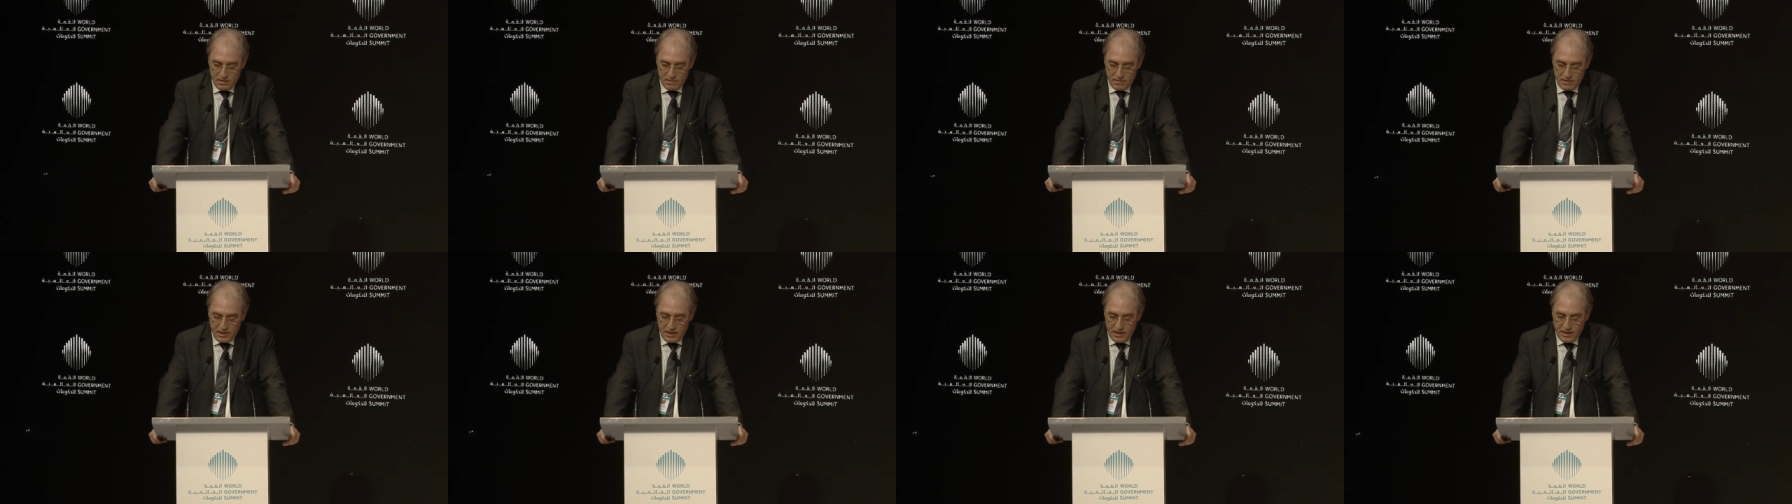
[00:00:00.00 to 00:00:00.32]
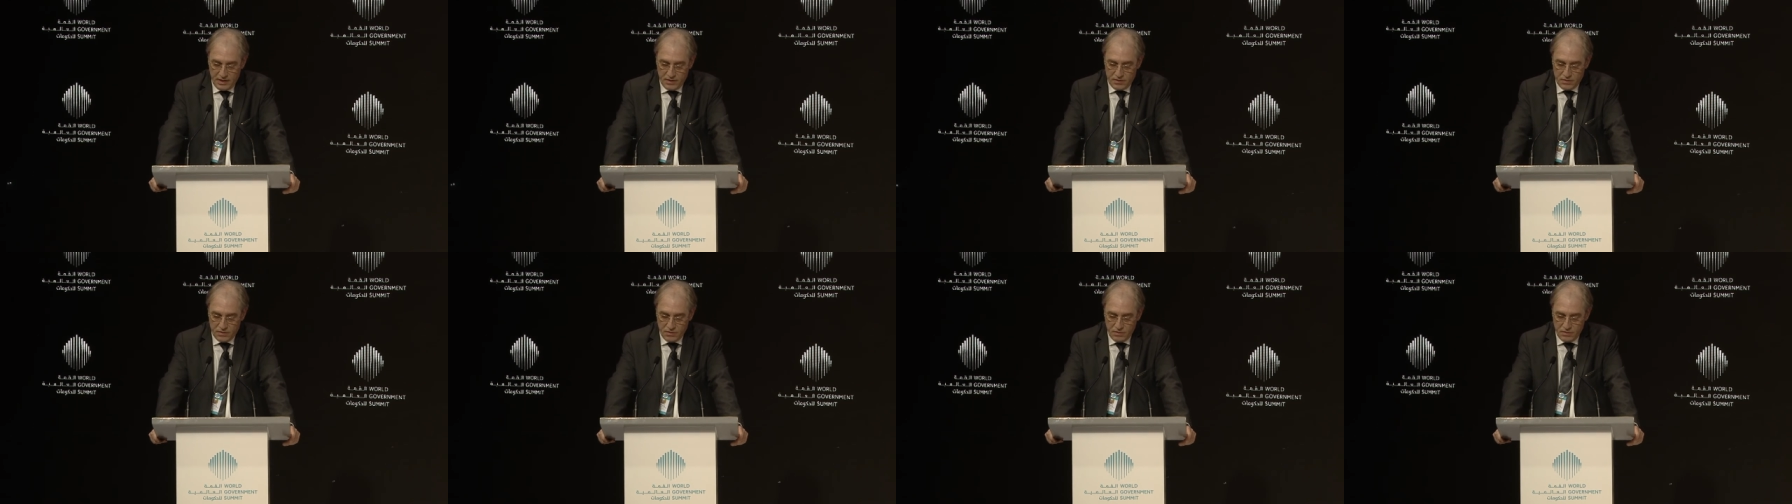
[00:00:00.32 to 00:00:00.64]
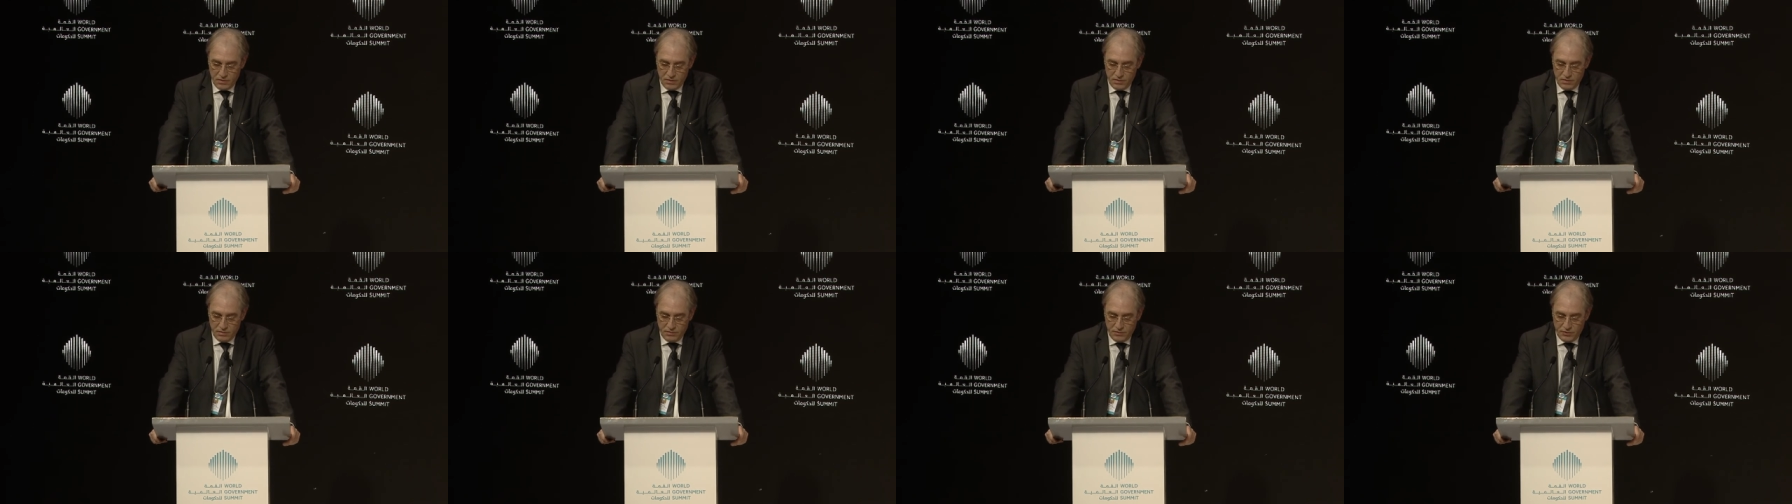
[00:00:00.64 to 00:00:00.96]
really
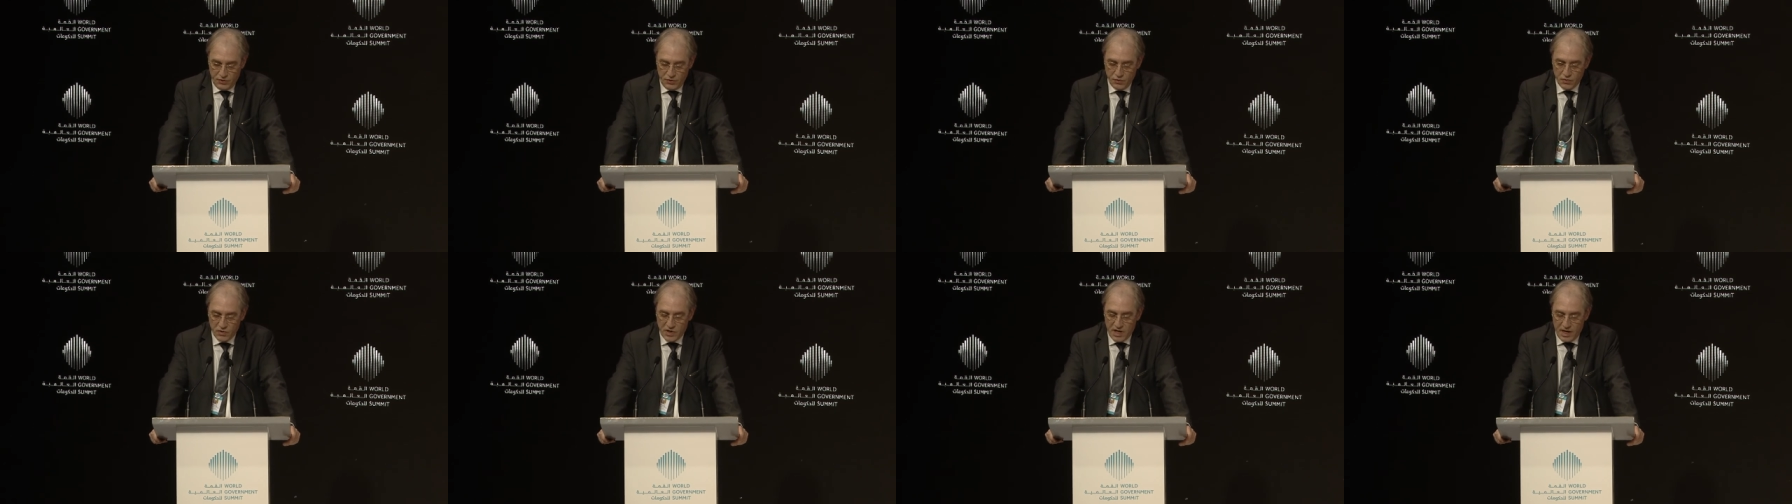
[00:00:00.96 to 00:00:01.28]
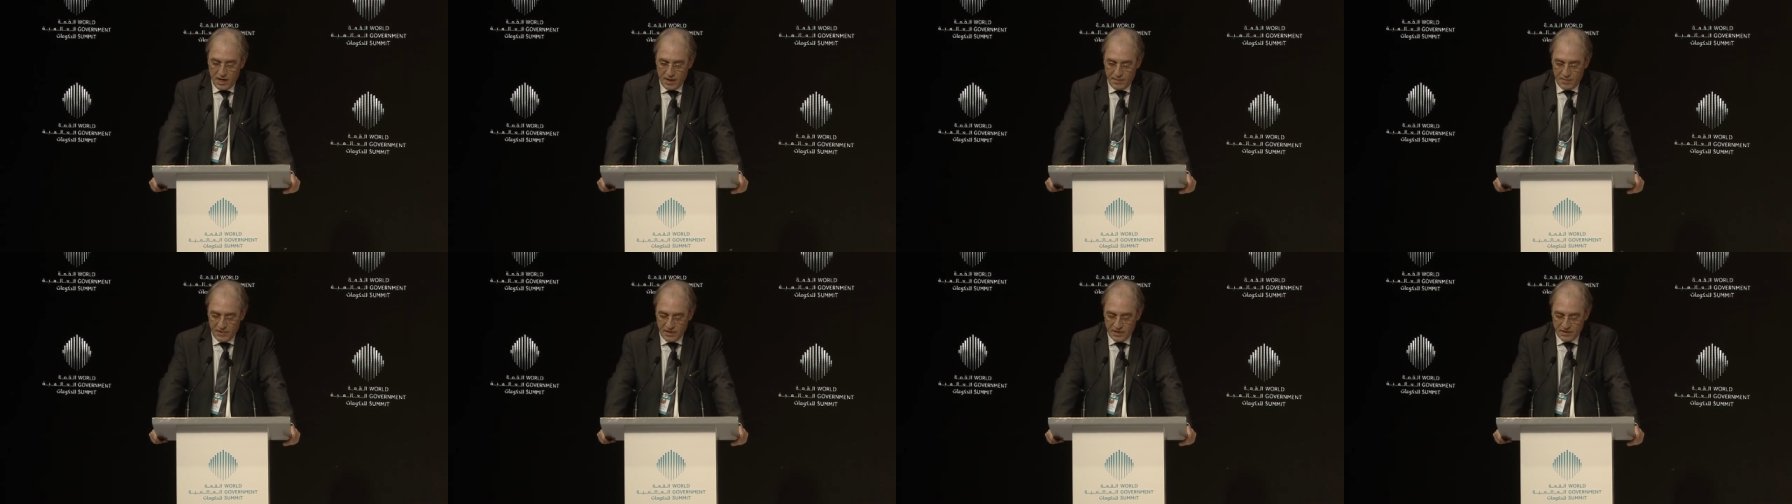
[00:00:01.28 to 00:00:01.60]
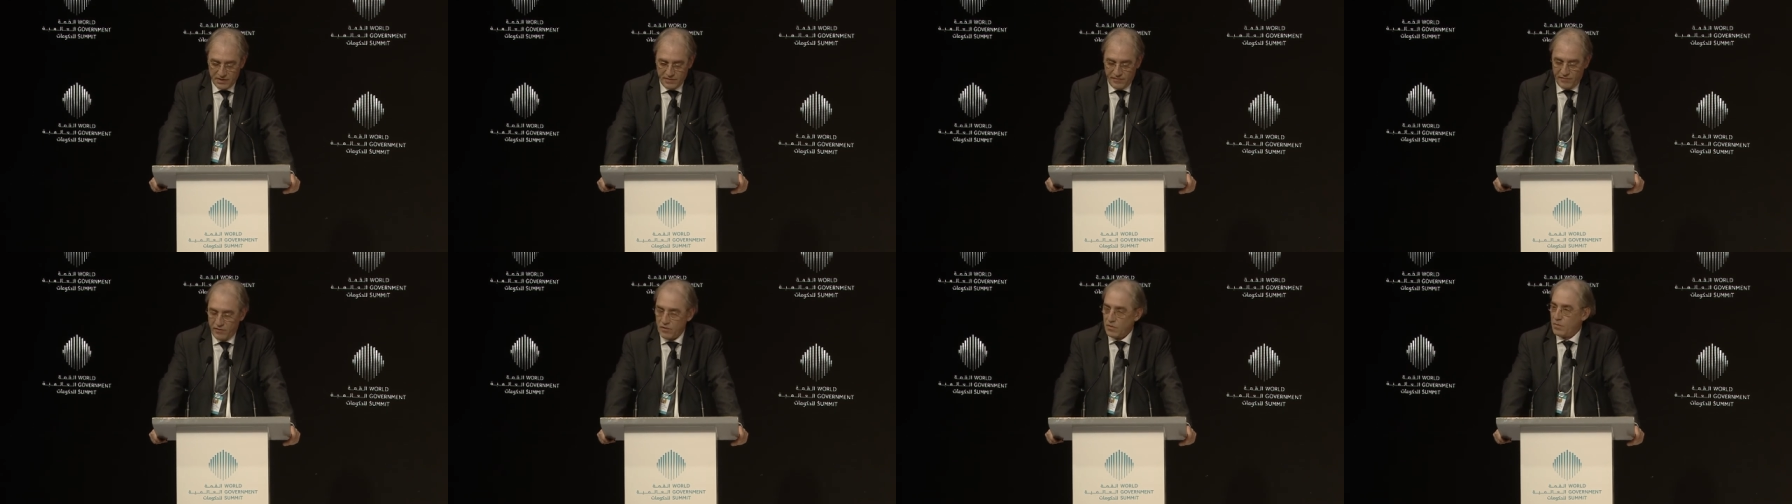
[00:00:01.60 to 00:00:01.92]
to
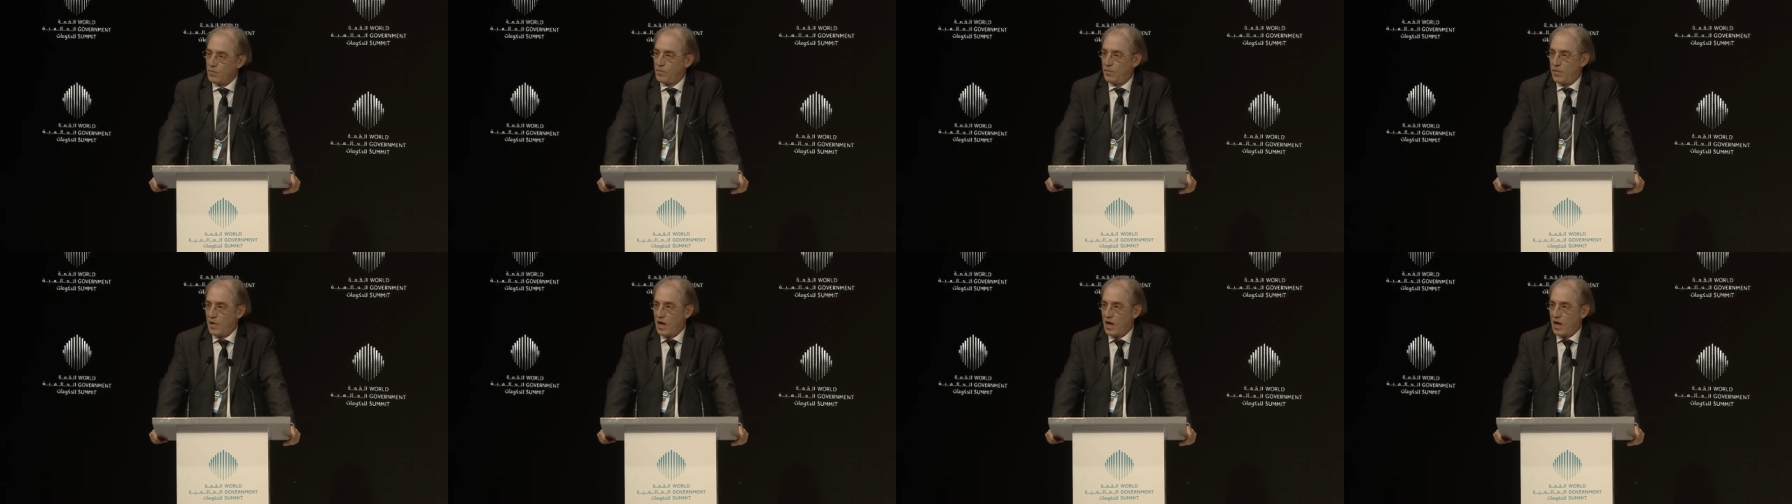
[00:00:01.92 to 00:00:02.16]
newcomers from